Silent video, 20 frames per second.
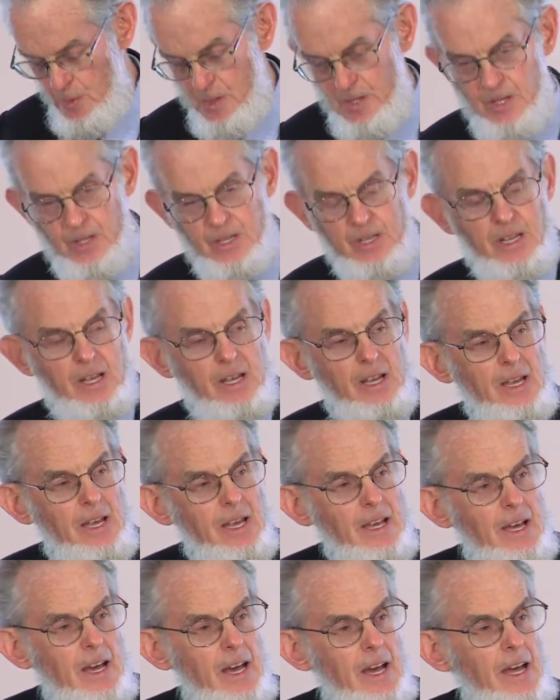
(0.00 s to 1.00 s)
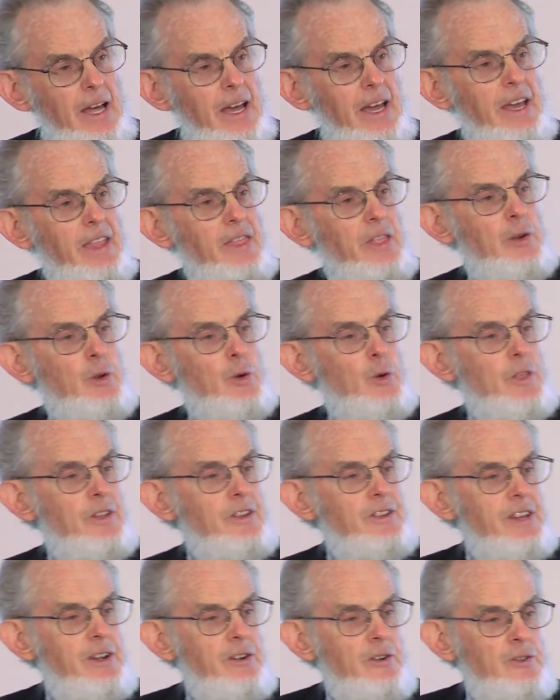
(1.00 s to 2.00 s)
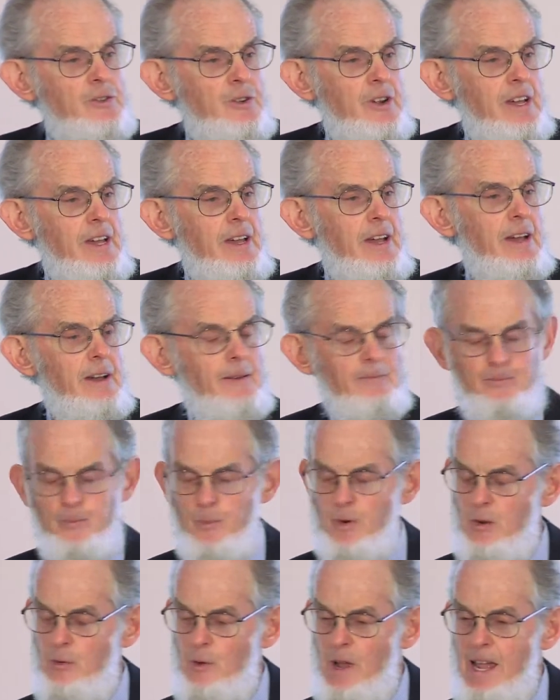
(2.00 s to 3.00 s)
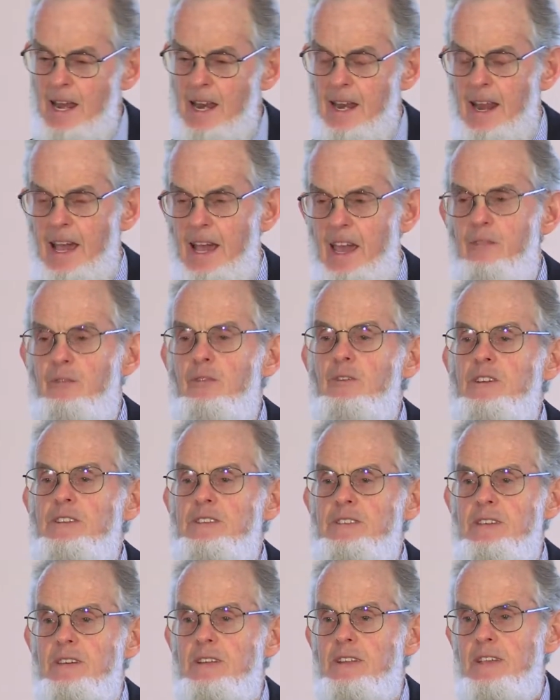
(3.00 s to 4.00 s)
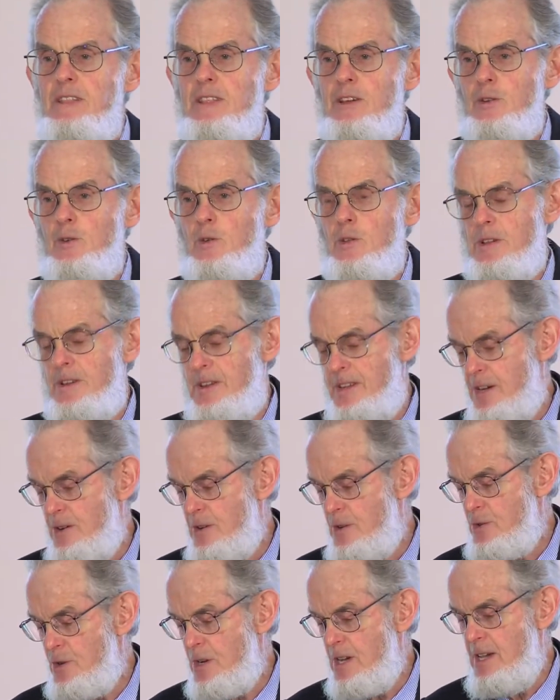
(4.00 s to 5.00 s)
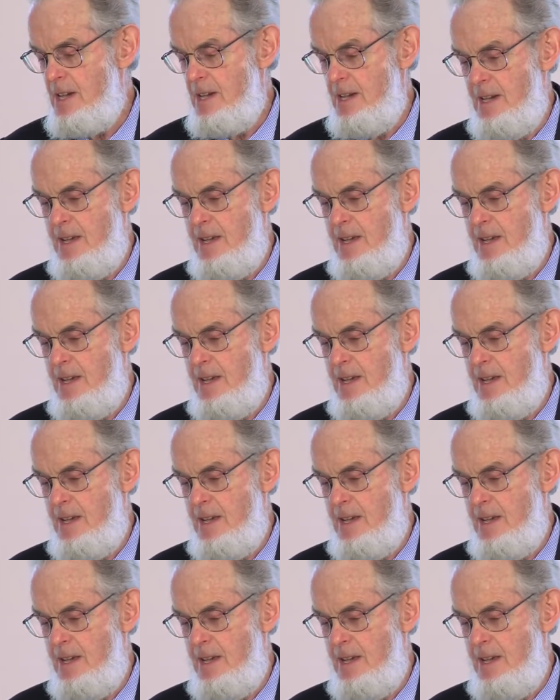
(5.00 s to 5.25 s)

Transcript: was uh, in the Northern Territory. We ran in every seat in the Northern Territory.